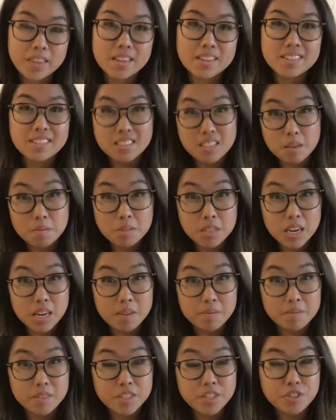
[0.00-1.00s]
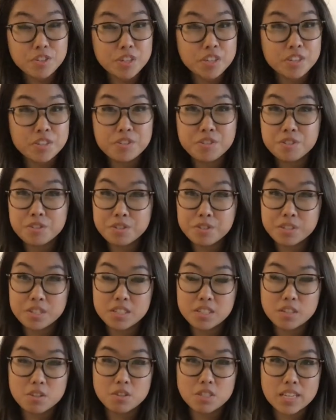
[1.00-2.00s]
Sometimes you can use
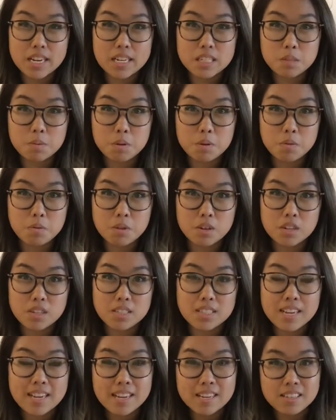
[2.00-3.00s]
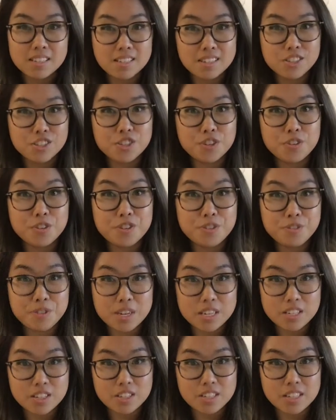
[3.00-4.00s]
those expert words and show you
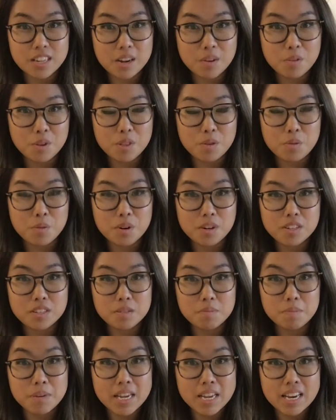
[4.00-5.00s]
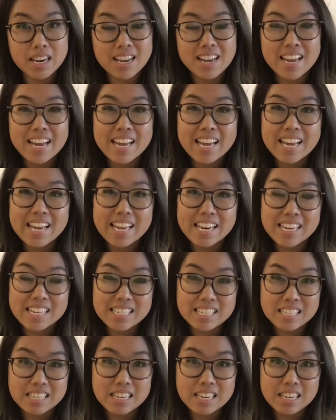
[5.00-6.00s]
understand what the words mean in
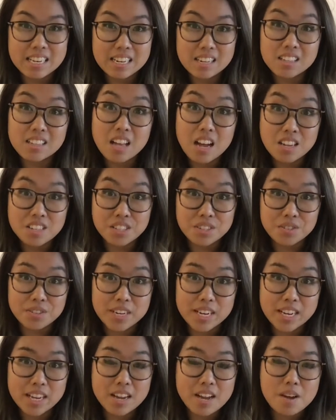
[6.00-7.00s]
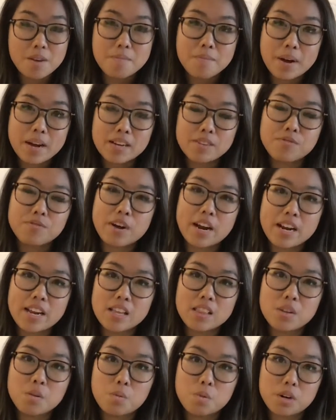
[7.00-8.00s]
a glossary by writing
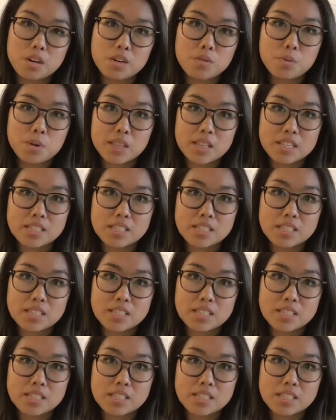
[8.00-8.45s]
the word with a